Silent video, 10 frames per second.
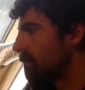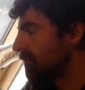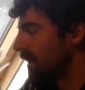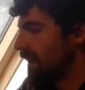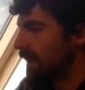
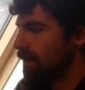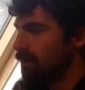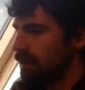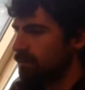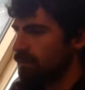Again, you're
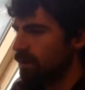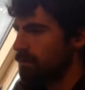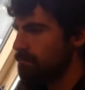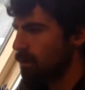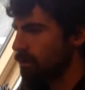getting this kind of
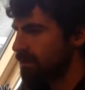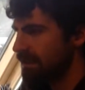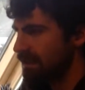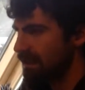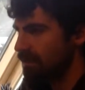
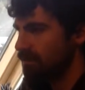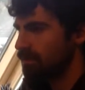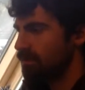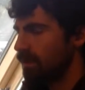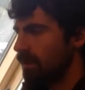
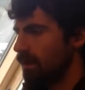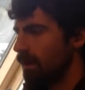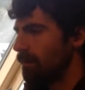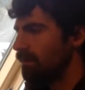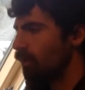maltiness,
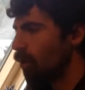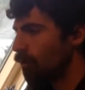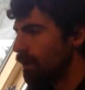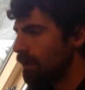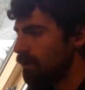a bit of
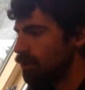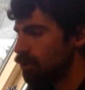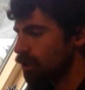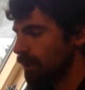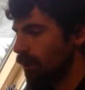
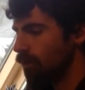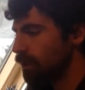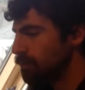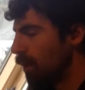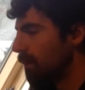orange, like
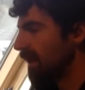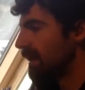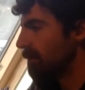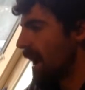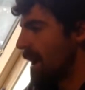orange
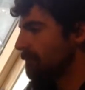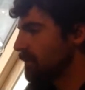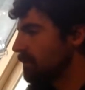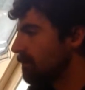marmalade perhaps.